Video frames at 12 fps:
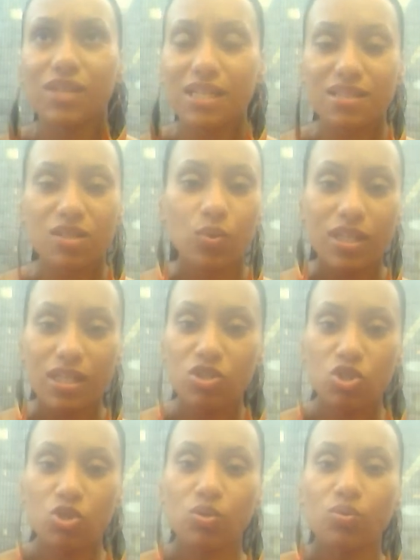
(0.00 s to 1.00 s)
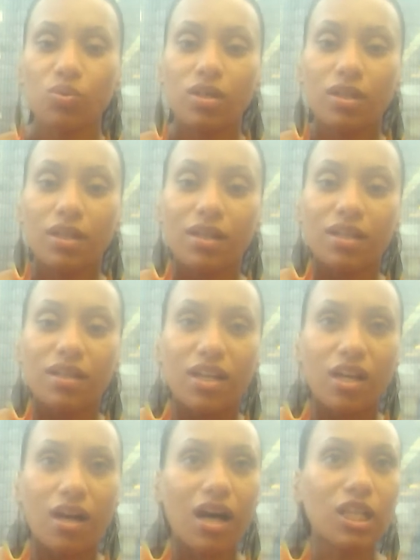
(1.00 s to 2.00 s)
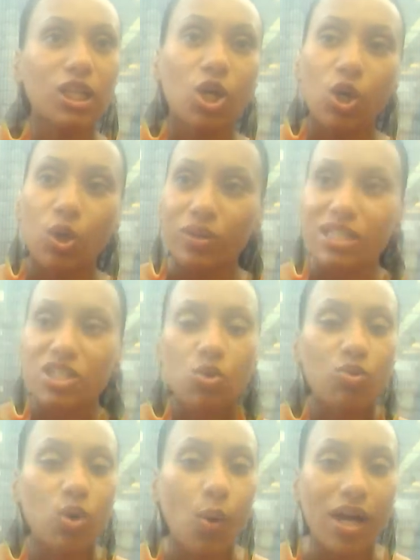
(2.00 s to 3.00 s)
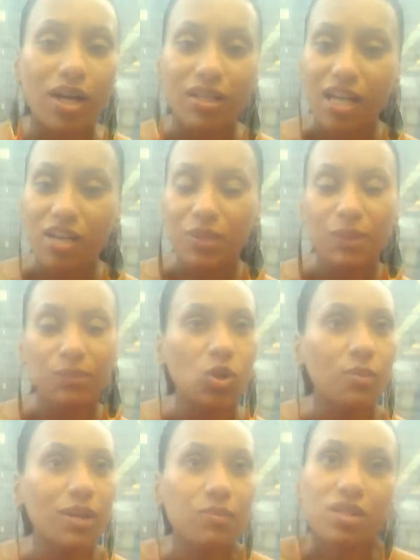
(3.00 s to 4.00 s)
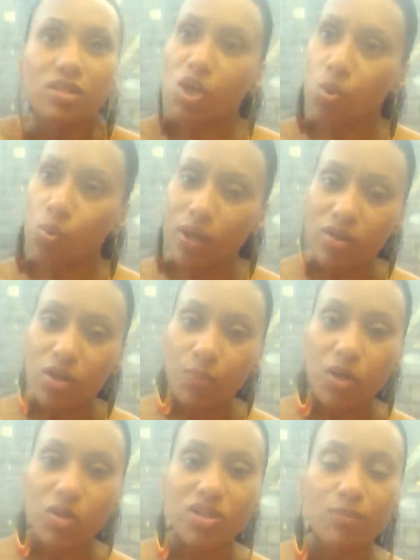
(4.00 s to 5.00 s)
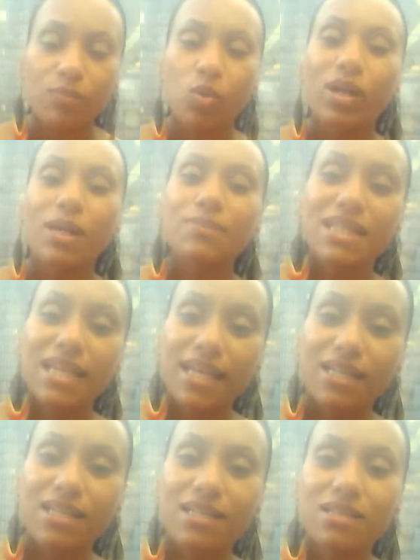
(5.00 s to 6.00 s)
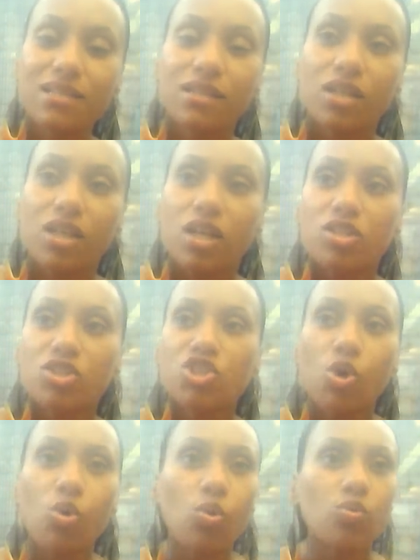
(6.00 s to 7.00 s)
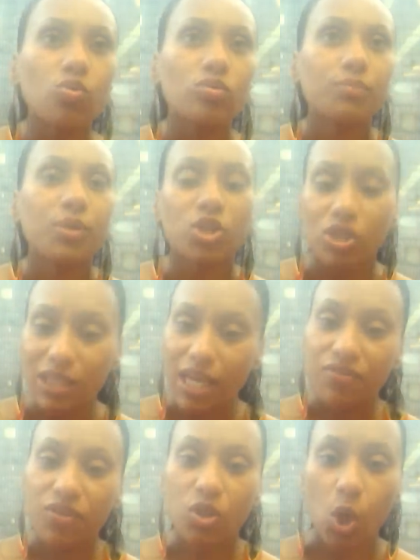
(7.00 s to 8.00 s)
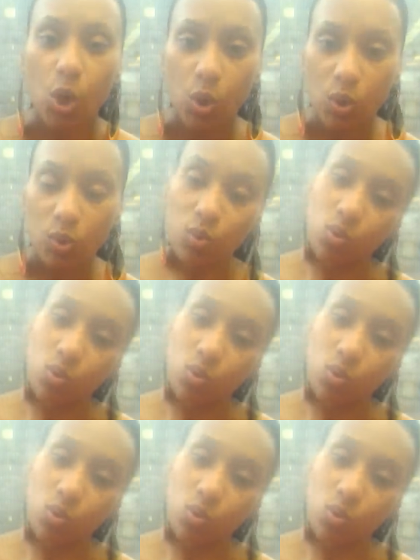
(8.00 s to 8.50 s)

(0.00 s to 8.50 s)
things that we can do alone that don't require a lot of people or maybe, you know, one other person. But what I'm saying is don't put your life on hold